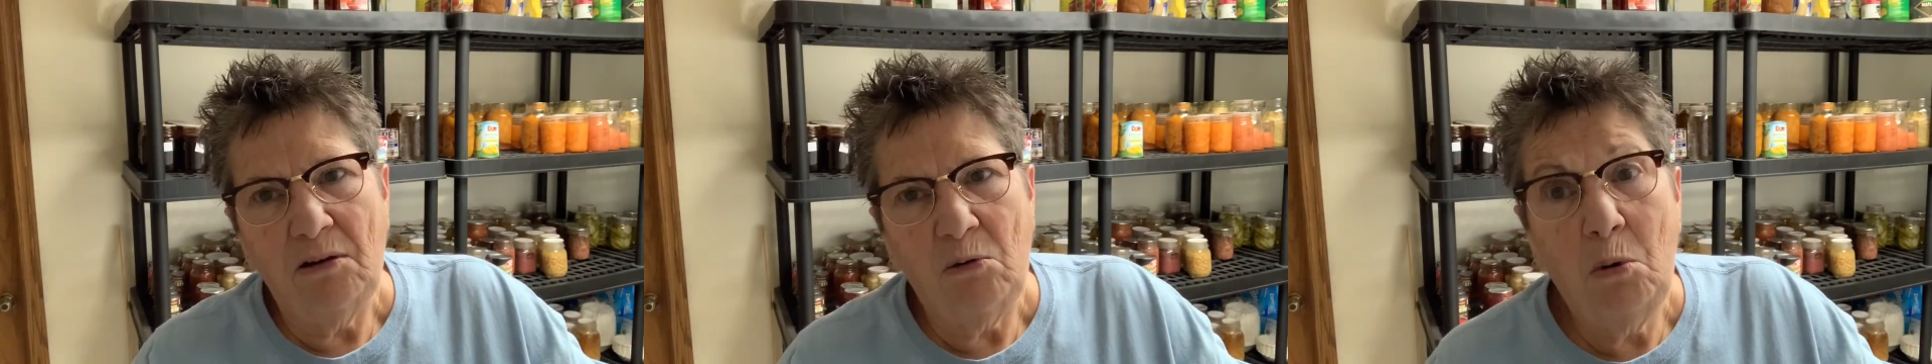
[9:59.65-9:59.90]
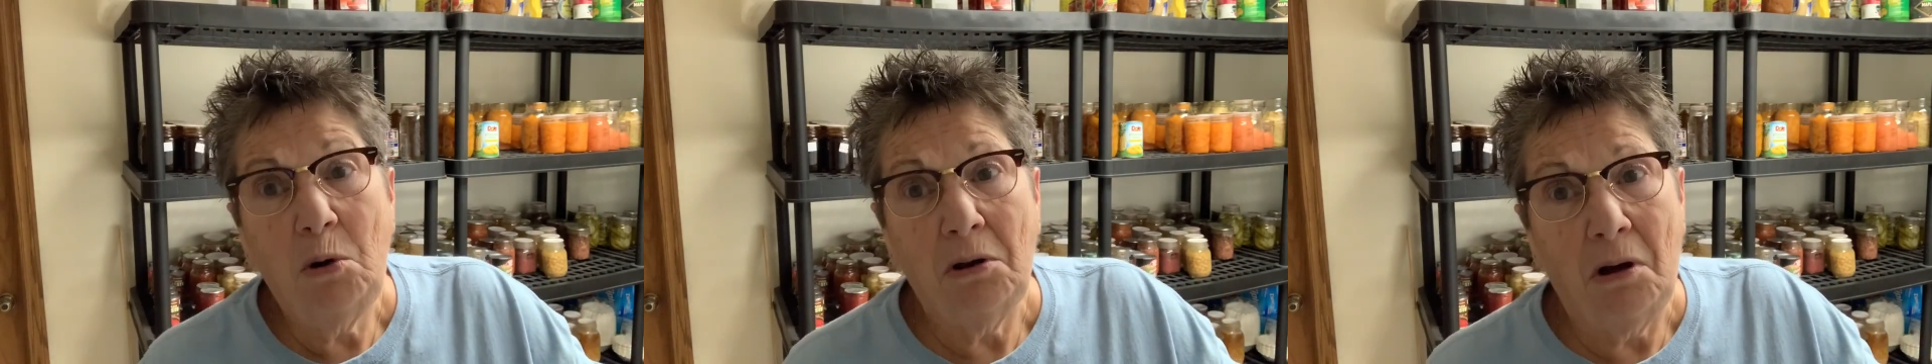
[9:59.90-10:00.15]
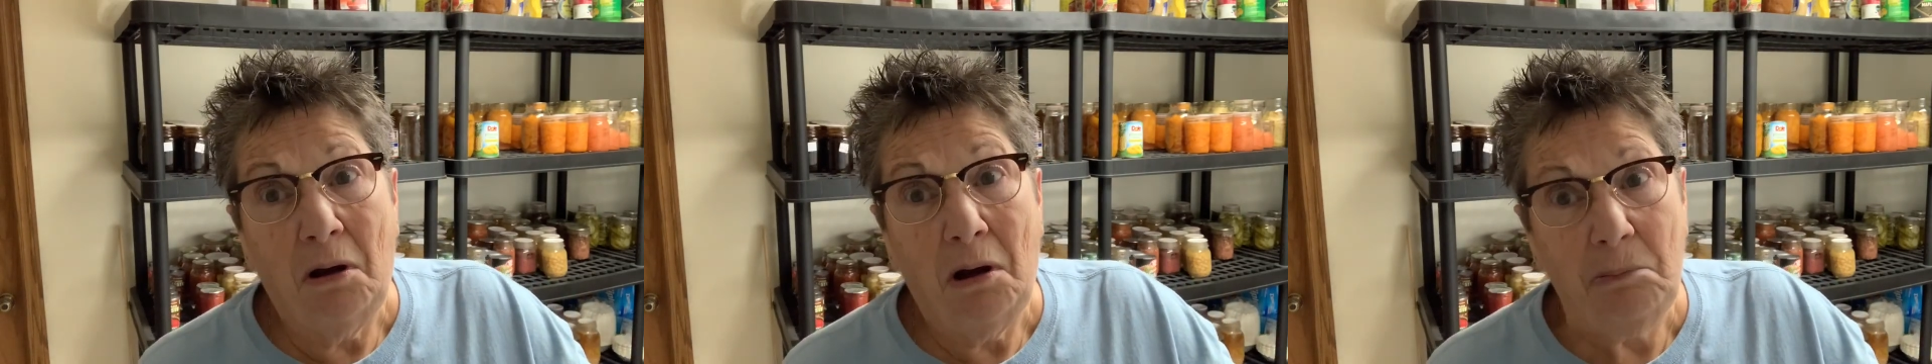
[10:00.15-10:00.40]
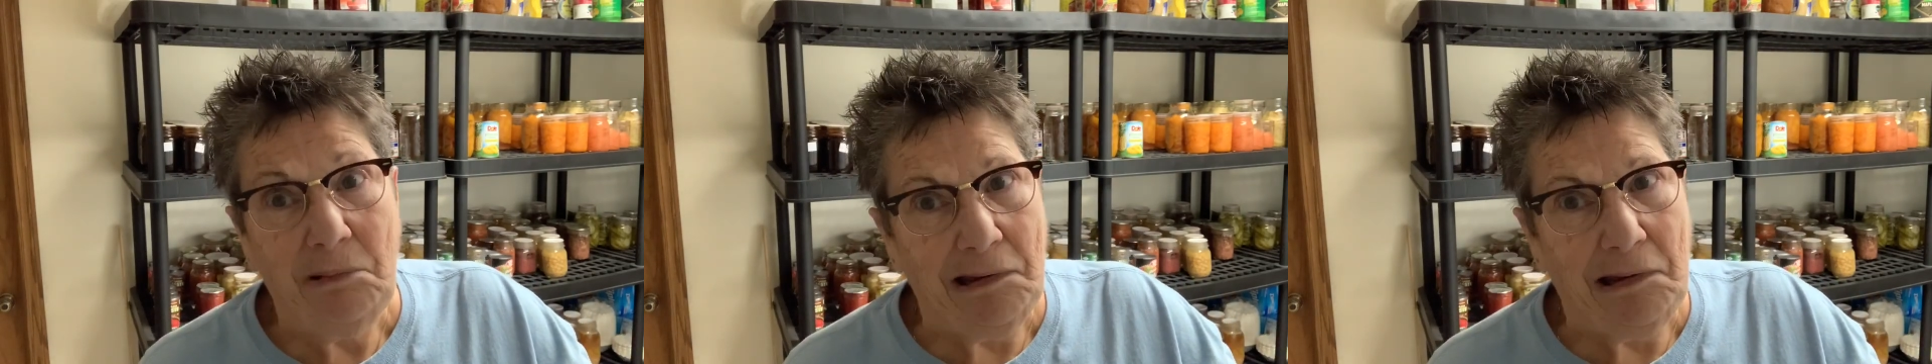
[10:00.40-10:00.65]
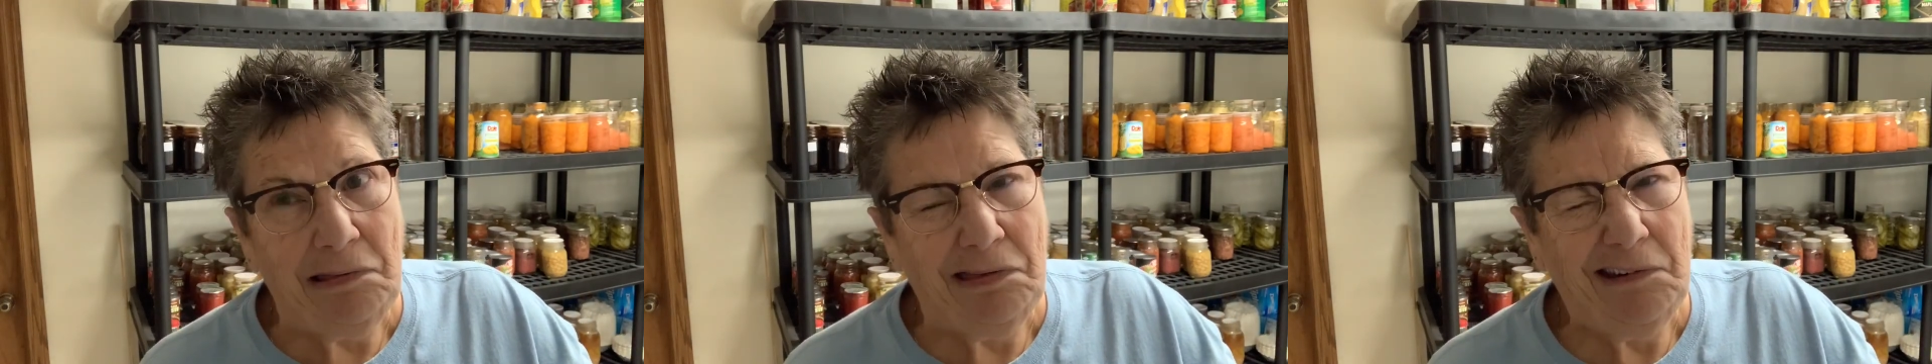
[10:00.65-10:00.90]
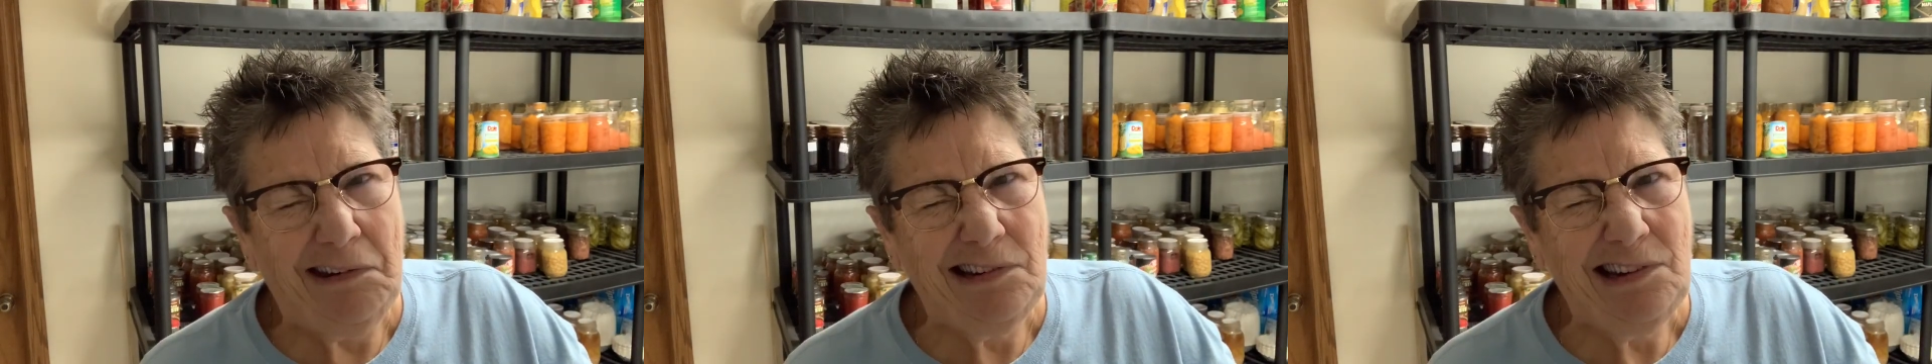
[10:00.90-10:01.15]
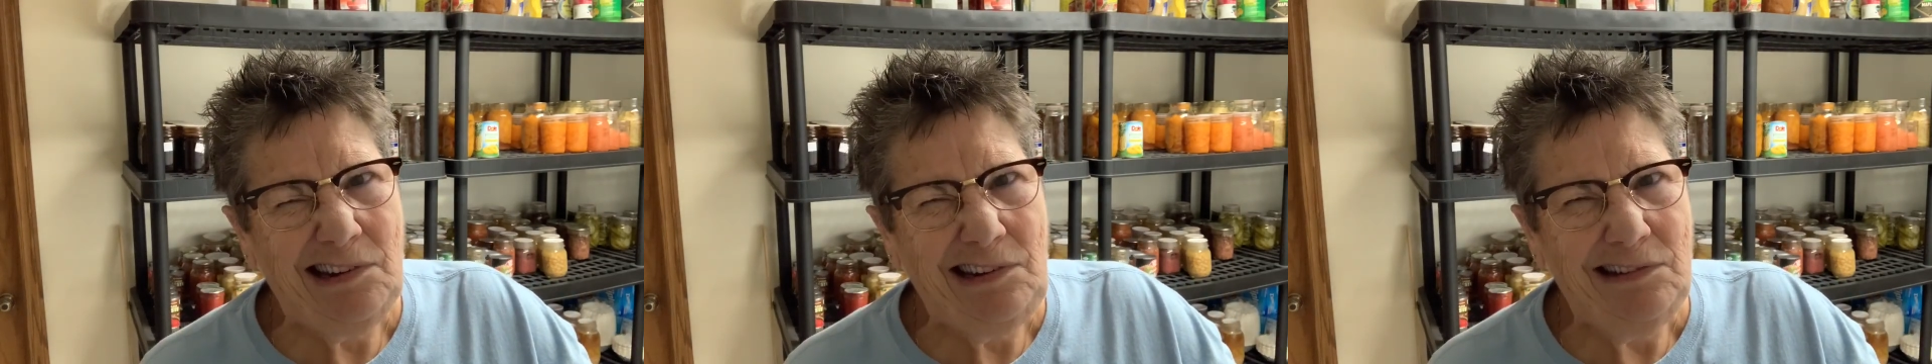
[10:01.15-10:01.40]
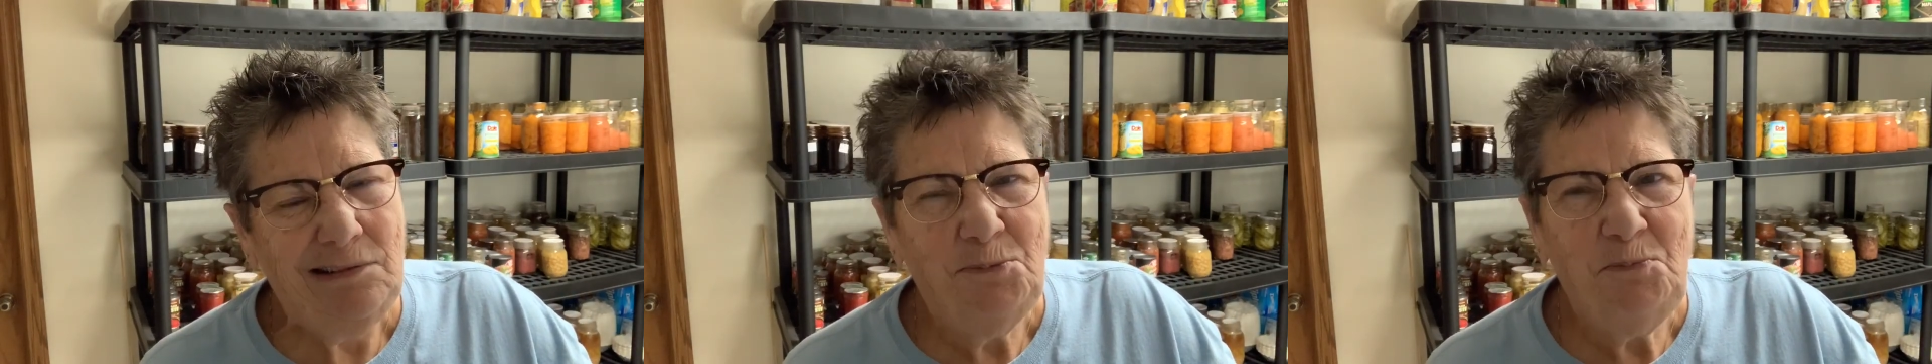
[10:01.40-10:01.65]
corn cobs out there.
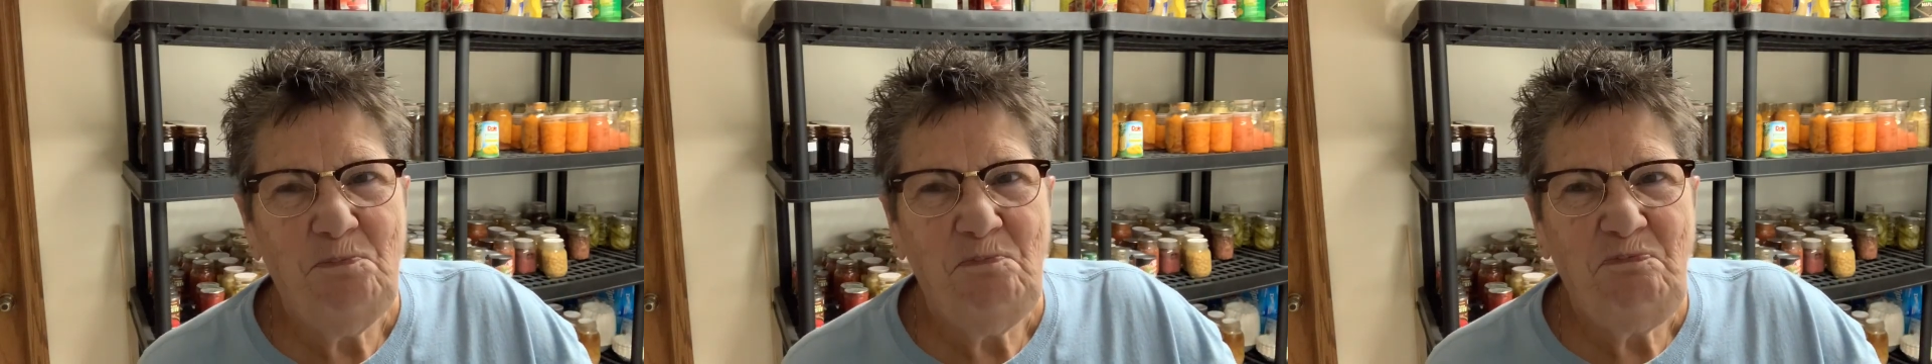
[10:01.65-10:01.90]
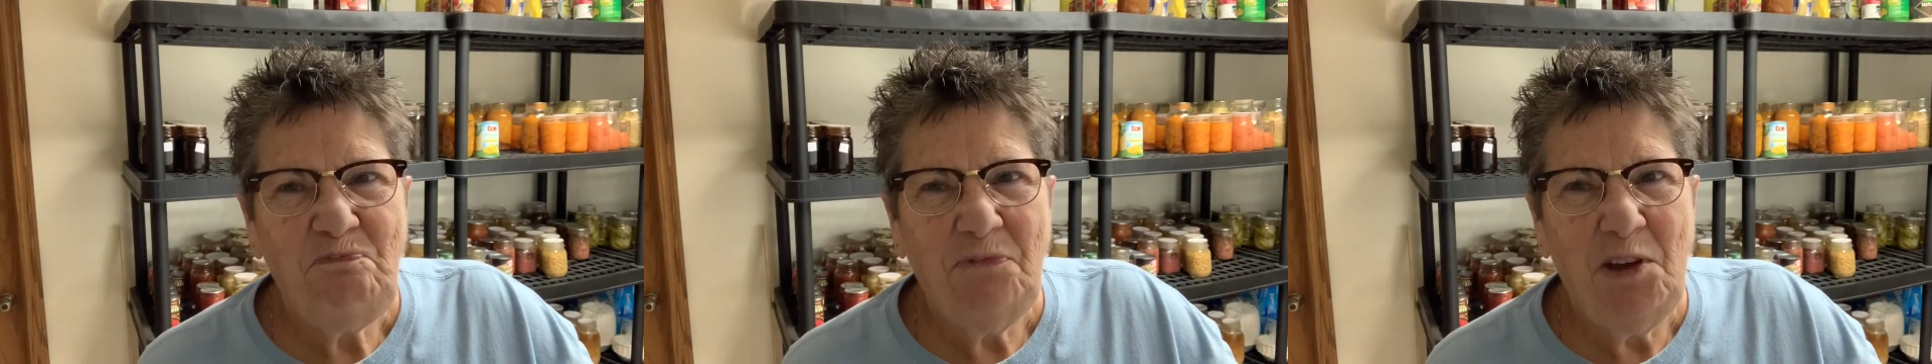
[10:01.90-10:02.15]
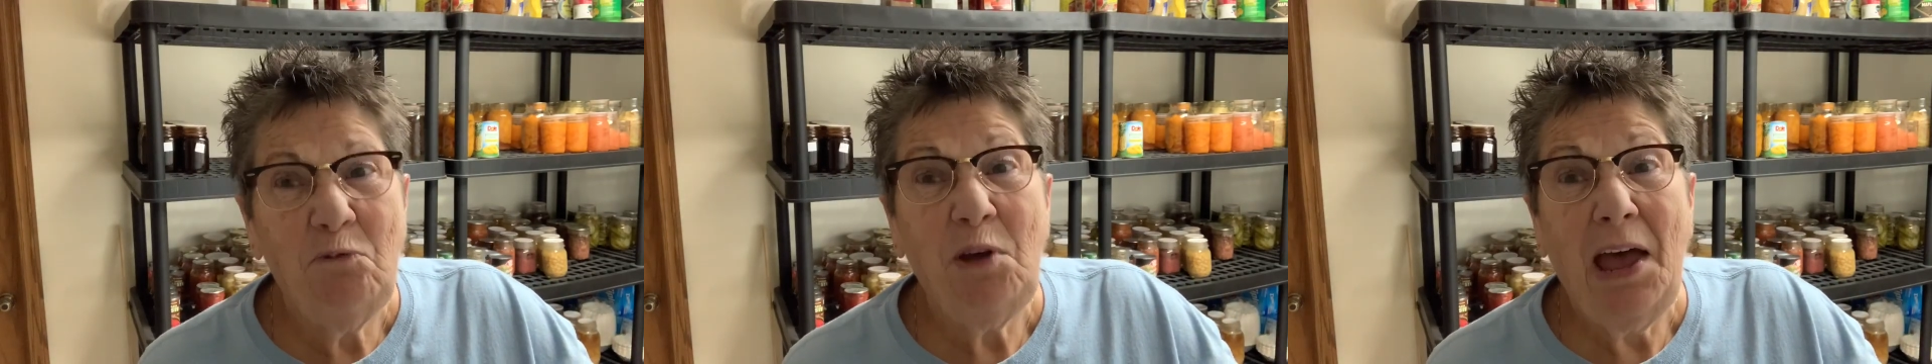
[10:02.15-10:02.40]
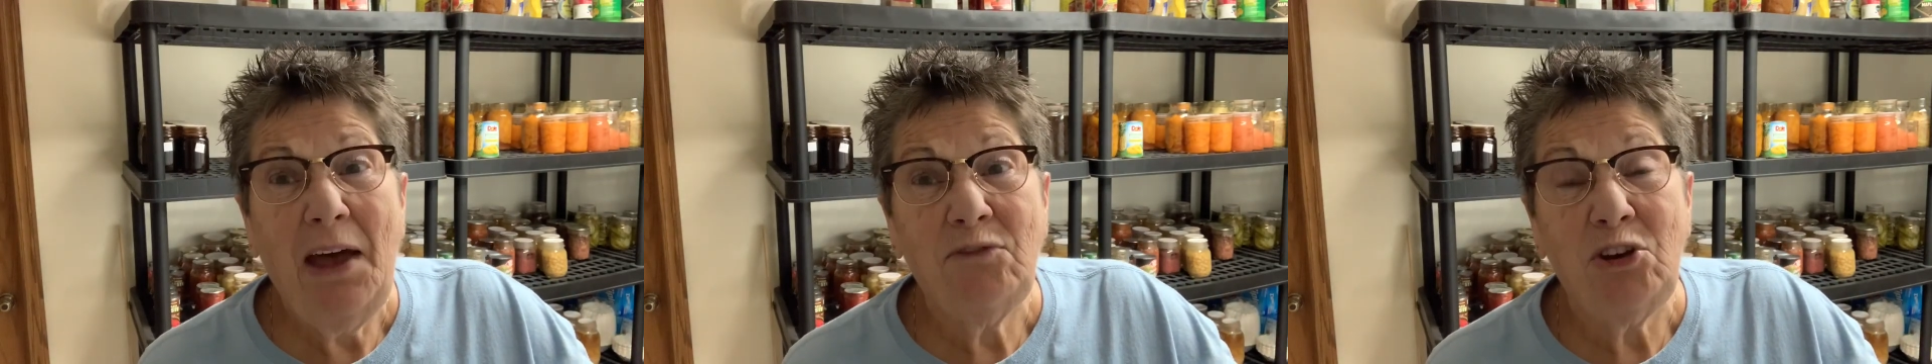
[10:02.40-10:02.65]
If we have to